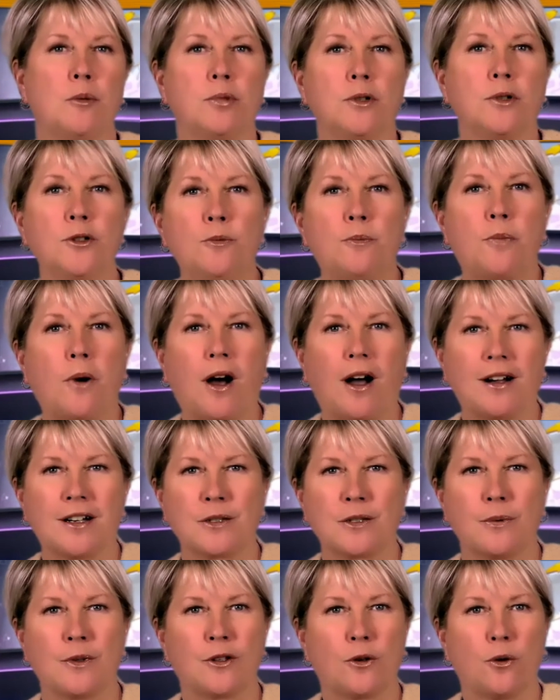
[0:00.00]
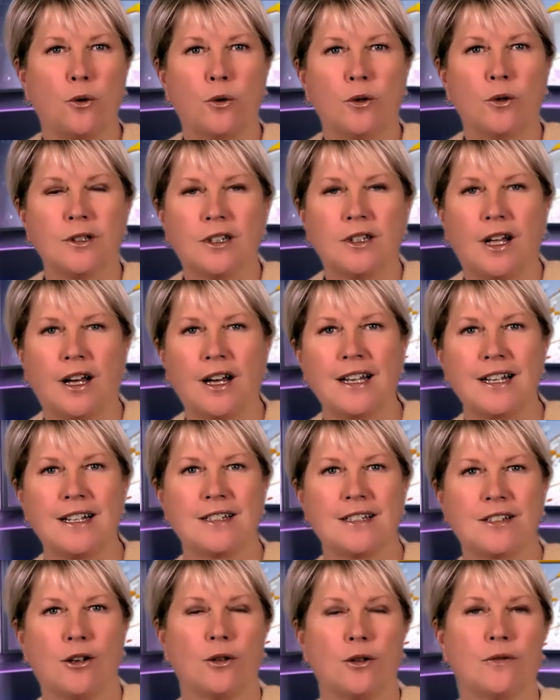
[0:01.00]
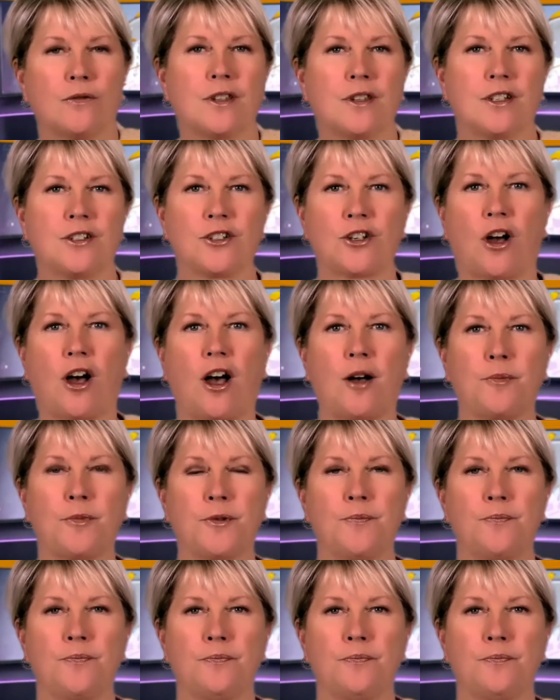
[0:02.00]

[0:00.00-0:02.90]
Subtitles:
blue box with gold lines all over the top.